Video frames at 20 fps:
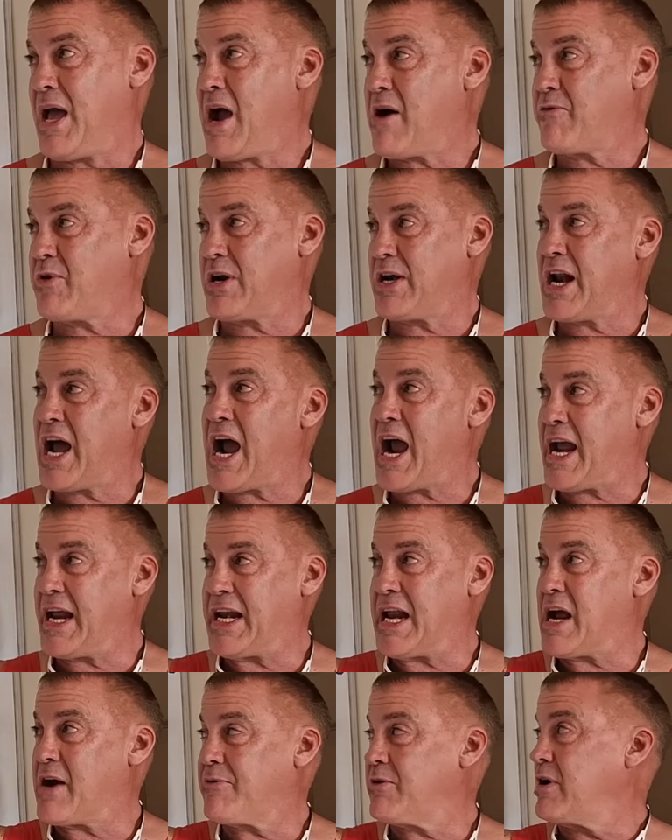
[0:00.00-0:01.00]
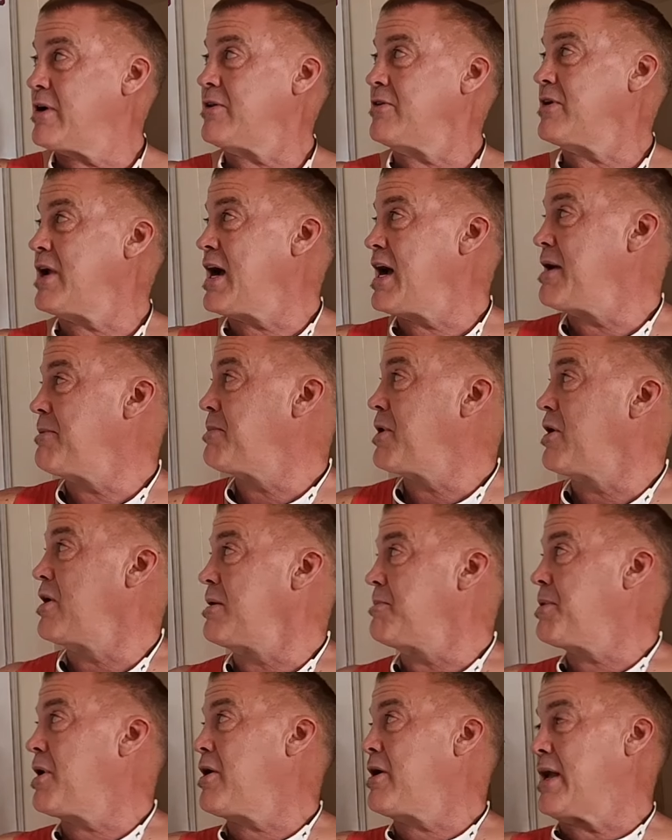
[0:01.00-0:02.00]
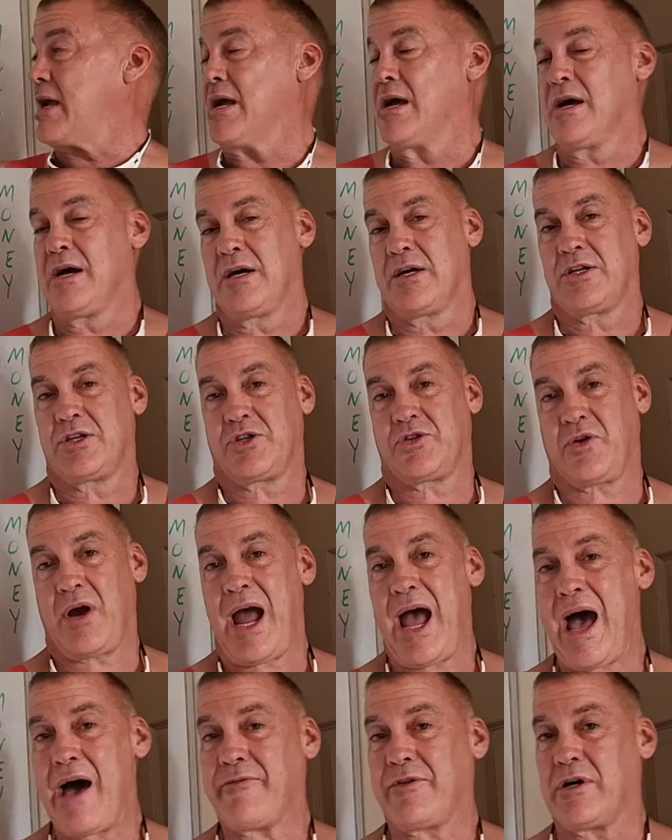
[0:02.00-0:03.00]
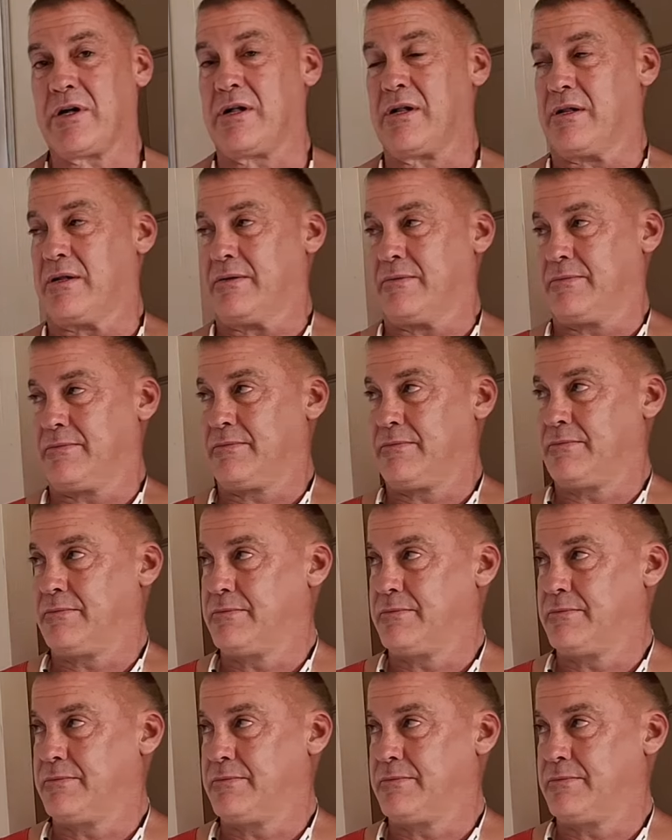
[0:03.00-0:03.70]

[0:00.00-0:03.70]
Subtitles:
every night, every other night, party, party. Travel.